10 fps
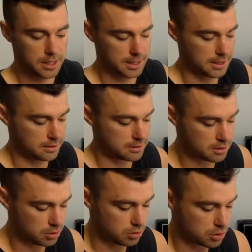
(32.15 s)

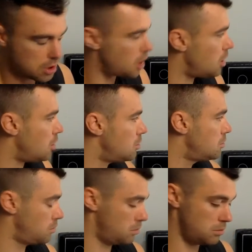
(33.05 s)
is your
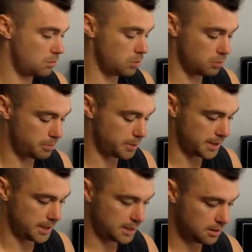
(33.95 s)
goal will
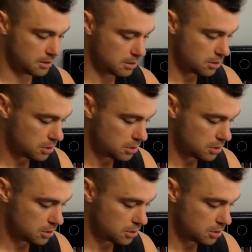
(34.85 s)
be